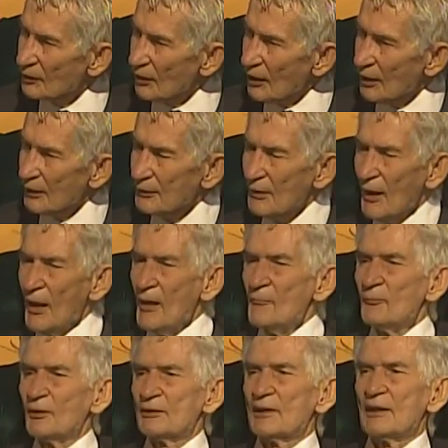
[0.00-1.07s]
God,
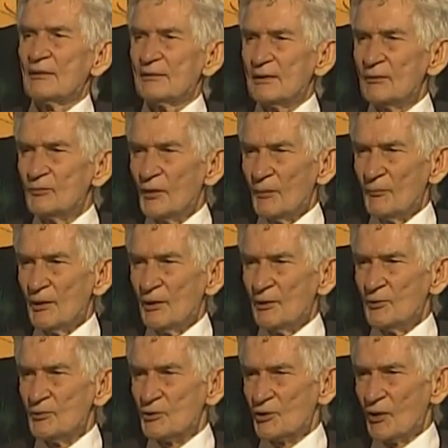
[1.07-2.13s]
but they did want me to
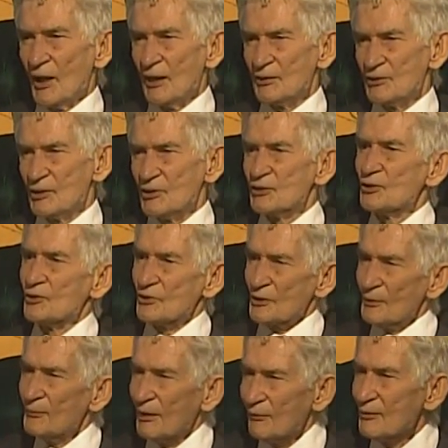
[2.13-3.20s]
use God as an excuse.
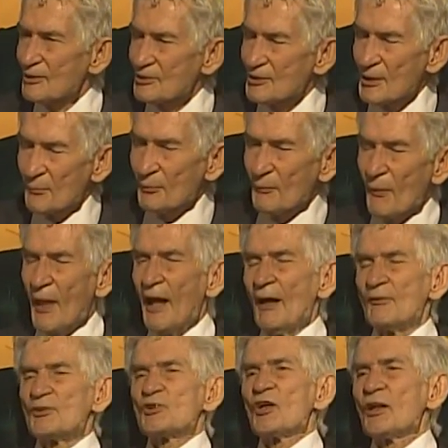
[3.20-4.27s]
Let me give you an example. I
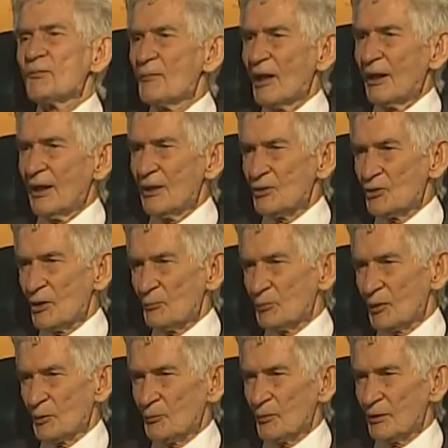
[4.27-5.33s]
was talking about an editor I
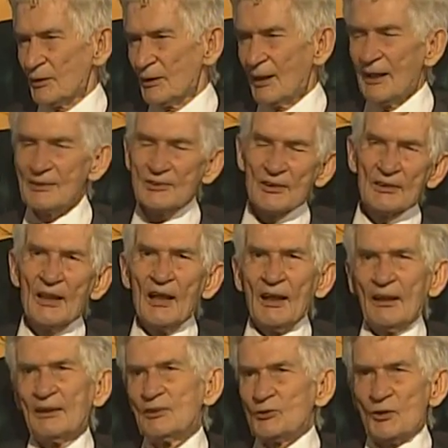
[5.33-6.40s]
worked with, and I said,
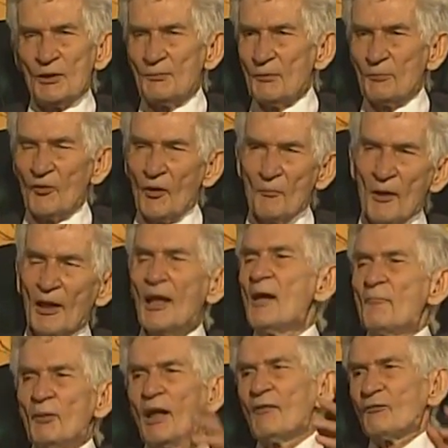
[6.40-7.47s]
and he treated me very bad,
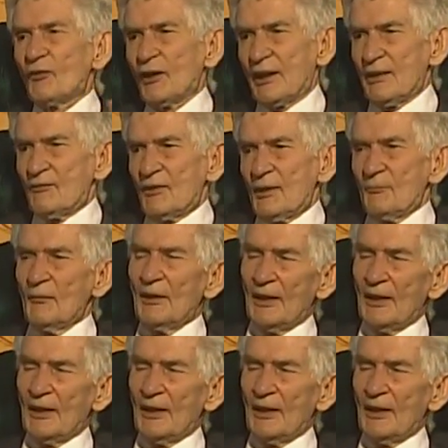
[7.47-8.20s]
but I've forgiven him.